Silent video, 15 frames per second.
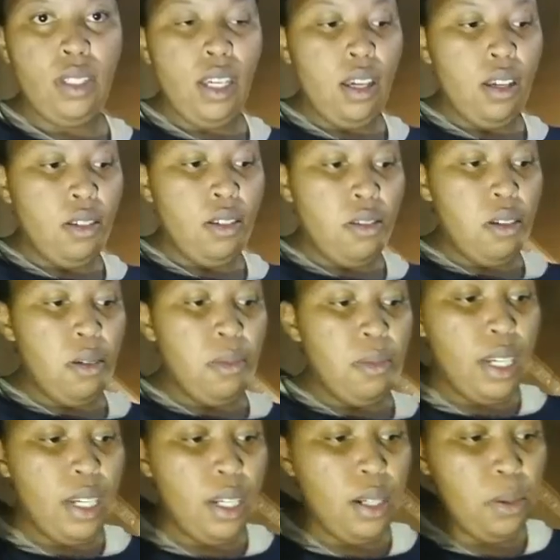So I'm
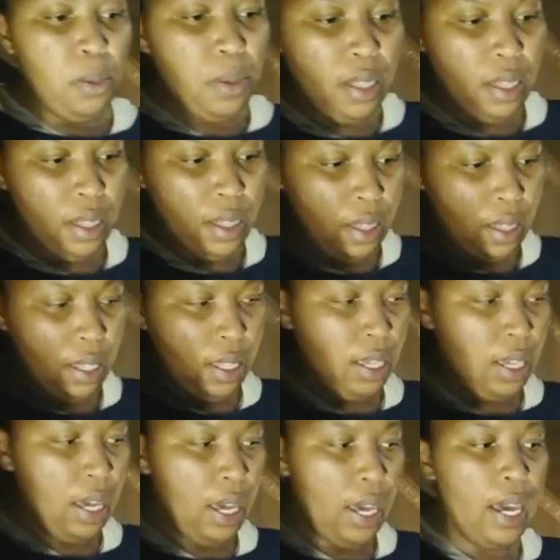done with
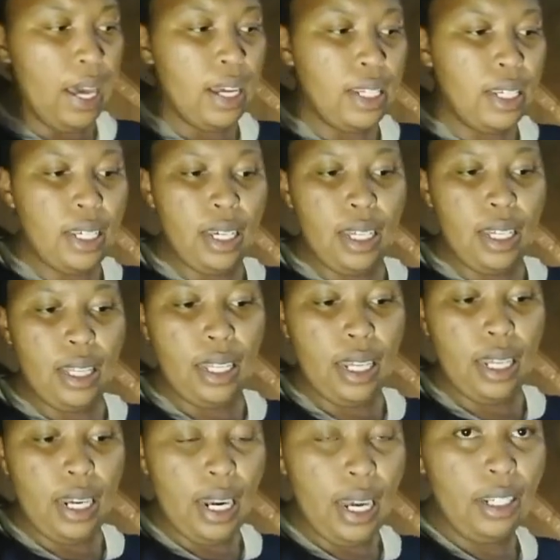adding the
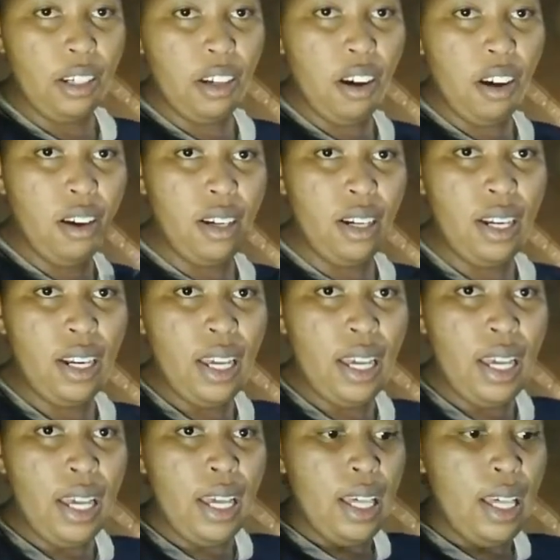lining on
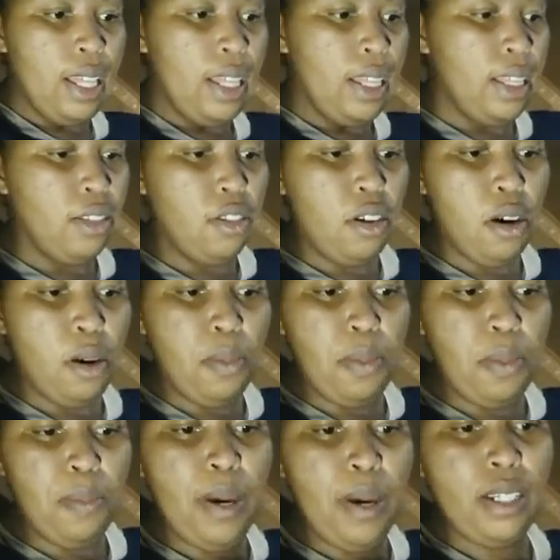the top
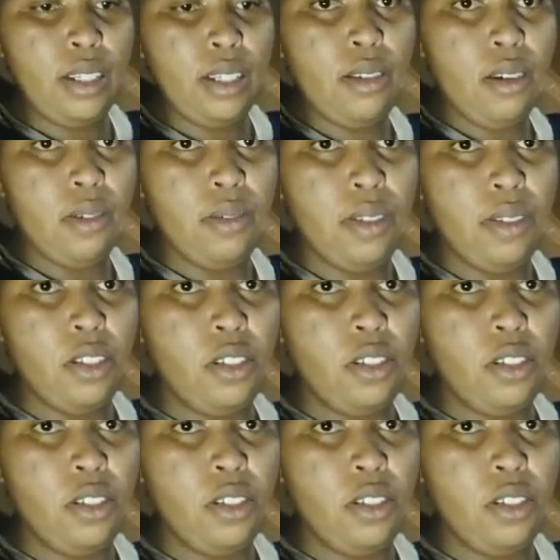part of the dress,